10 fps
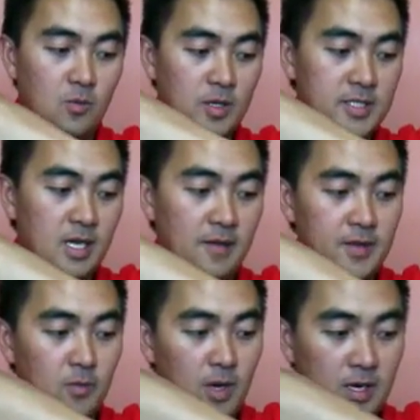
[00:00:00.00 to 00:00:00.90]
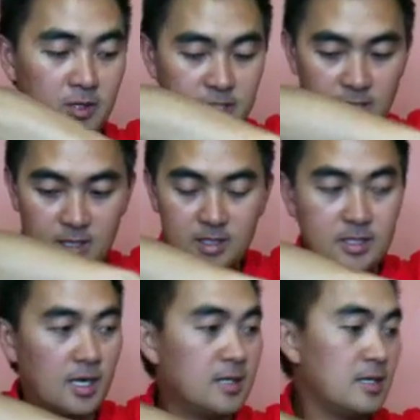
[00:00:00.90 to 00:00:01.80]
Once I have the wire stuck
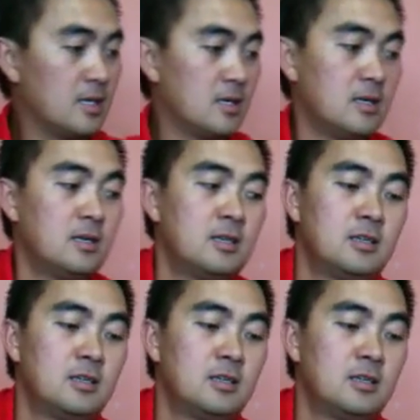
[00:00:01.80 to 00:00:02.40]
inside there,